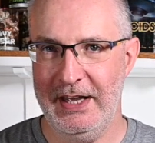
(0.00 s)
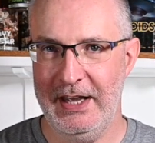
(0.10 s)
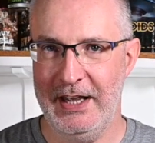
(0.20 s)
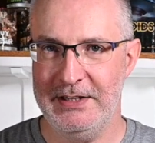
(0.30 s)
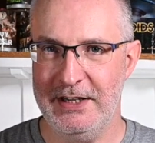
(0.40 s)

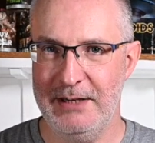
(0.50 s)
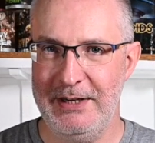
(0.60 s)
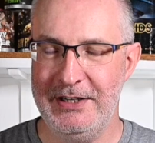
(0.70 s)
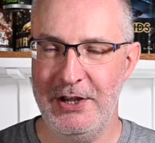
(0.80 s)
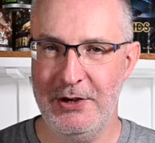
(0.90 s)
is going to
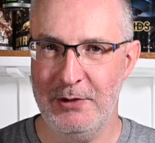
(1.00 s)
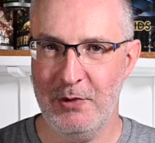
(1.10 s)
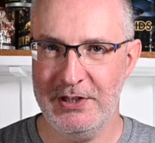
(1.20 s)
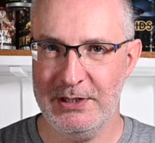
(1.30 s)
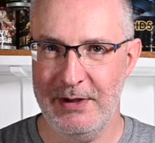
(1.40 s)
be no good
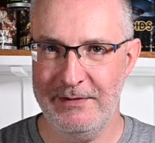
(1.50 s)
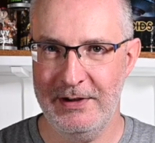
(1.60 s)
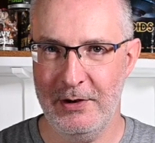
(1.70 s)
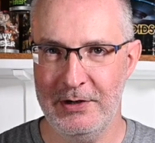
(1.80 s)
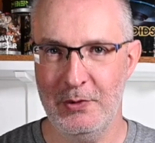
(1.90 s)

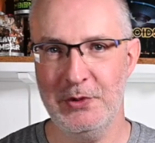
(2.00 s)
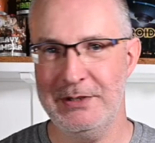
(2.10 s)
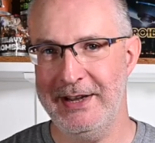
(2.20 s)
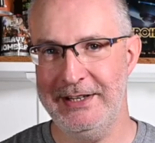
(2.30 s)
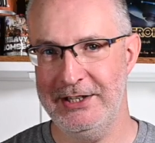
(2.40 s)
whatsoever on an
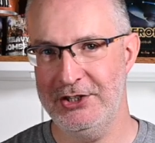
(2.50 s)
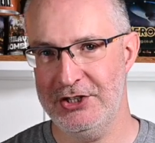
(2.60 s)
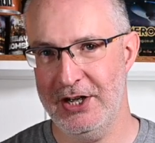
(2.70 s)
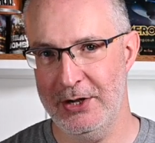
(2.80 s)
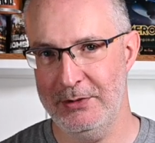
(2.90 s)
automated show.